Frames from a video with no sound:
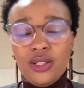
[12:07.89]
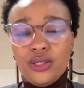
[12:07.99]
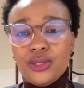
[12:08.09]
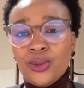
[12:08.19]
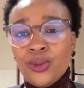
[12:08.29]

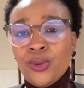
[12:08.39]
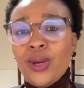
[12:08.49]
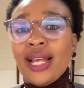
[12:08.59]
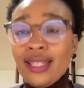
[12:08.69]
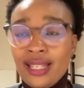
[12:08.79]
So
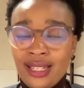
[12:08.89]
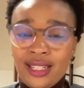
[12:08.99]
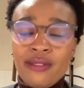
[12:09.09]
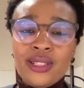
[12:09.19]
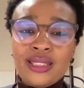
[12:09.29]
again,
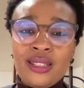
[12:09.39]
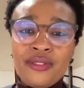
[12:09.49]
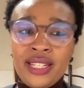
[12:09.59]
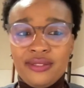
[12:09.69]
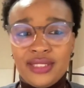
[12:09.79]
give yourself
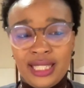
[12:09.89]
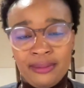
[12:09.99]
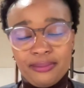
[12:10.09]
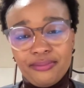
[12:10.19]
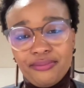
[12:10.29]
enough time.